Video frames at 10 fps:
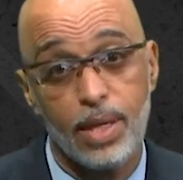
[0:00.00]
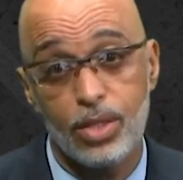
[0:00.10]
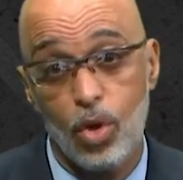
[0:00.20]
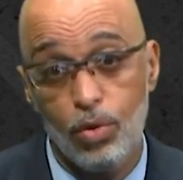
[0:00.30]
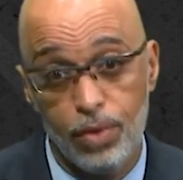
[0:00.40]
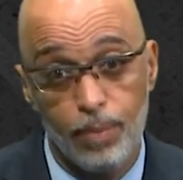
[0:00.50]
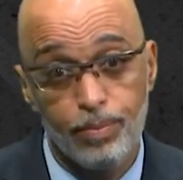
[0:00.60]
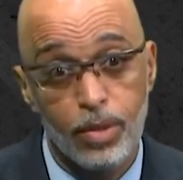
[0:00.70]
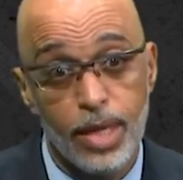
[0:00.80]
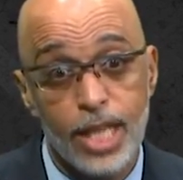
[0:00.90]
is over,
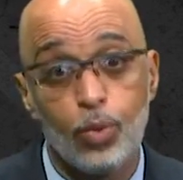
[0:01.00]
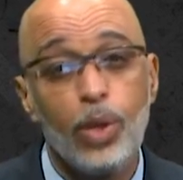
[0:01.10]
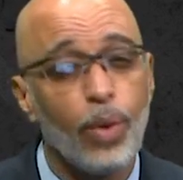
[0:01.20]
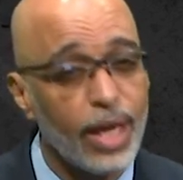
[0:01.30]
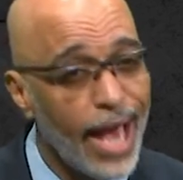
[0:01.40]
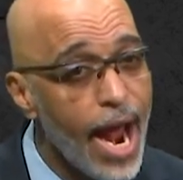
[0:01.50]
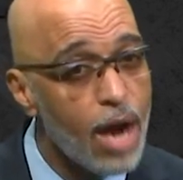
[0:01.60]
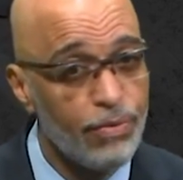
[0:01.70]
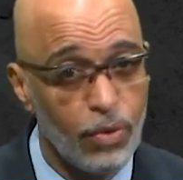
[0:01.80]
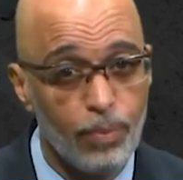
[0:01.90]
as we were
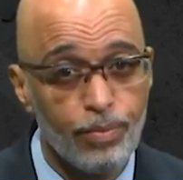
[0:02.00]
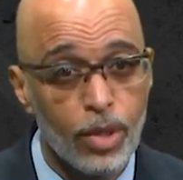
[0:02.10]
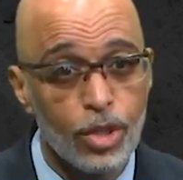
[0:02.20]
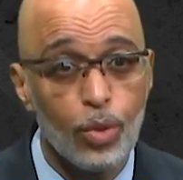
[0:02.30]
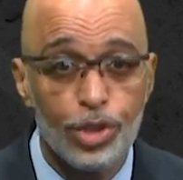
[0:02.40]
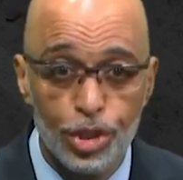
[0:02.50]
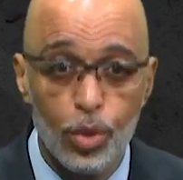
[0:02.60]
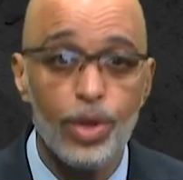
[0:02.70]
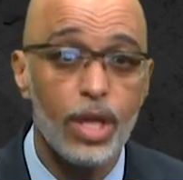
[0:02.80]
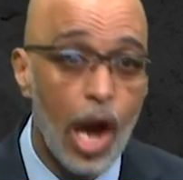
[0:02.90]
careful to
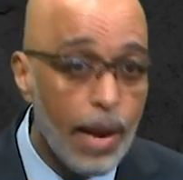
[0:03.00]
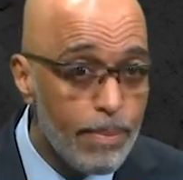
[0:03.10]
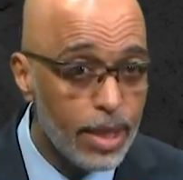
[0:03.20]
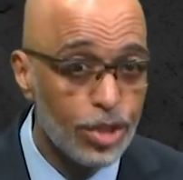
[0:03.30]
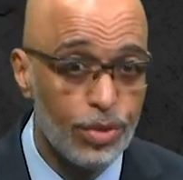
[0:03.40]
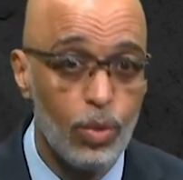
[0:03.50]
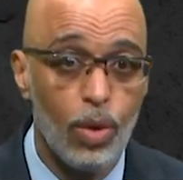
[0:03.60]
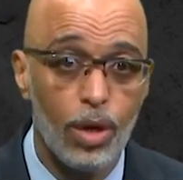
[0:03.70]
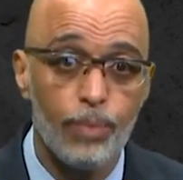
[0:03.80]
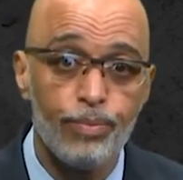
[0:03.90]
ensure that our ministry
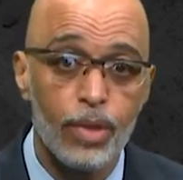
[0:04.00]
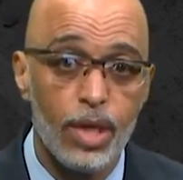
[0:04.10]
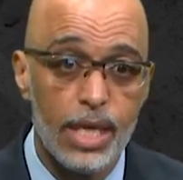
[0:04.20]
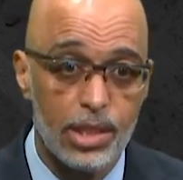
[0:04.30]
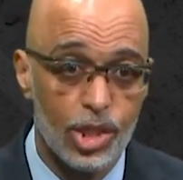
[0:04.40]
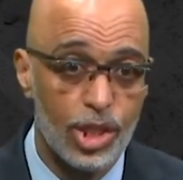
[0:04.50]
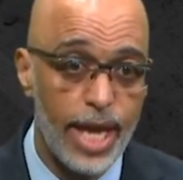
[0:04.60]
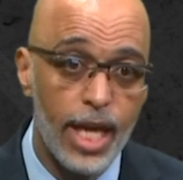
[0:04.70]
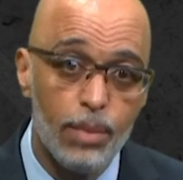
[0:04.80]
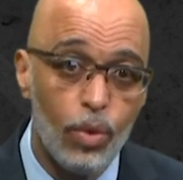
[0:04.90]
work is
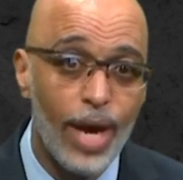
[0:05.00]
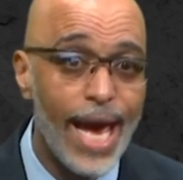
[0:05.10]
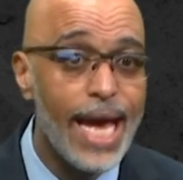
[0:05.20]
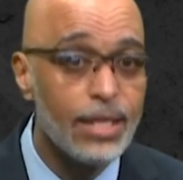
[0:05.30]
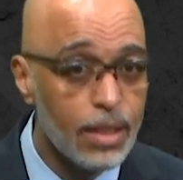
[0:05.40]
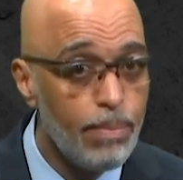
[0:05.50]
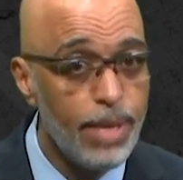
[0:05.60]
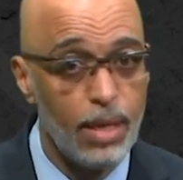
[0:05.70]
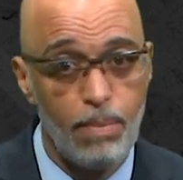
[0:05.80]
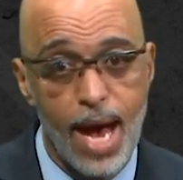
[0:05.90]
sustainable and to
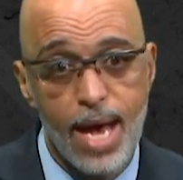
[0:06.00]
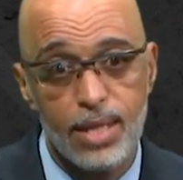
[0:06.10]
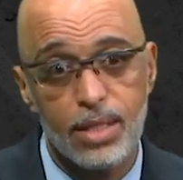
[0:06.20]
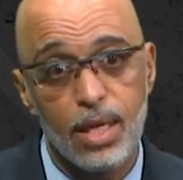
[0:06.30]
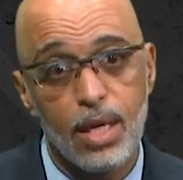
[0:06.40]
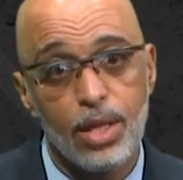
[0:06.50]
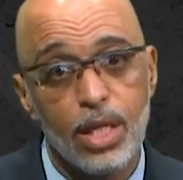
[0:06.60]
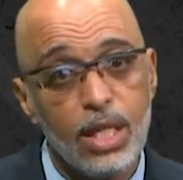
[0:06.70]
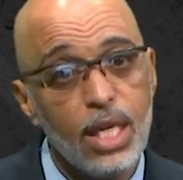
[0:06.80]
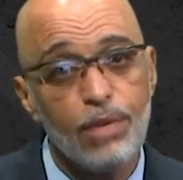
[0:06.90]
minimize the
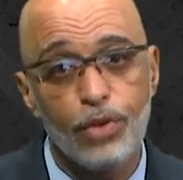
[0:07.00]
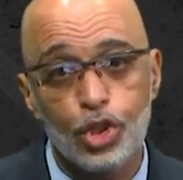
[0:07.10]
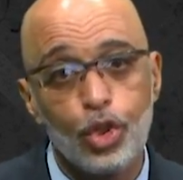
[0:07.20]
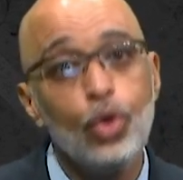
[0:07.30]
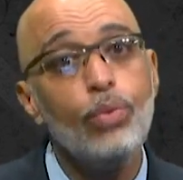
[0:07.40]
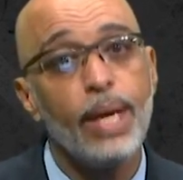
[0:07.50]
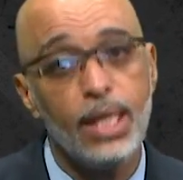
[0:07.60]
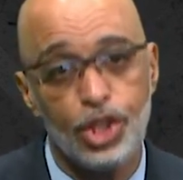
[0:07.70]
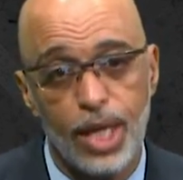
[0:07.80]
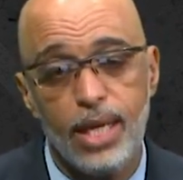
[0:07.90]
need for too
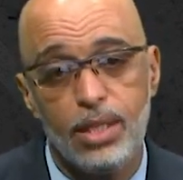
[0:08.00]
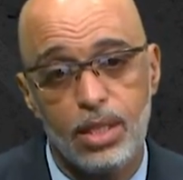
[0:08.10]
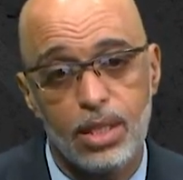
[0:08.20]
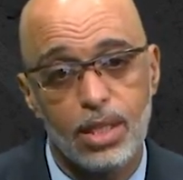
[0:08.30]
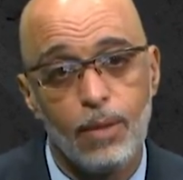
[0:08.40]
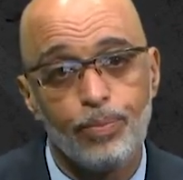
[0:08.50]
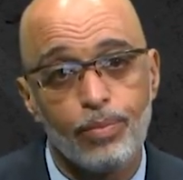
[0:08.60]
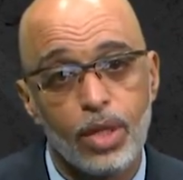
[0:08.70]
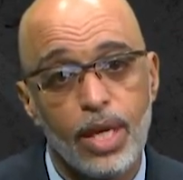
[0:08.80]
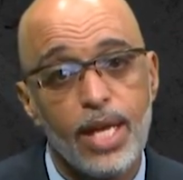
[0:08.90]
many changes
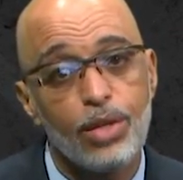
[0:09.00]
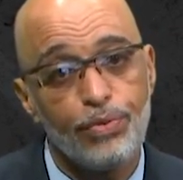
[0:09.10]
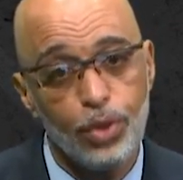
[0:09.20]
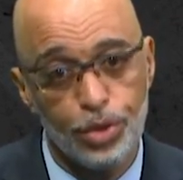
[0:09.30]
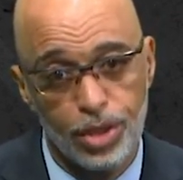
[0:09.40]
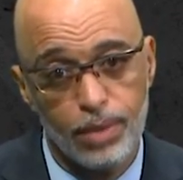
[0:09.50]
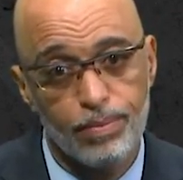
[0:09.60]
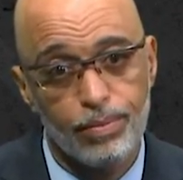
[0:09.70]
in the future.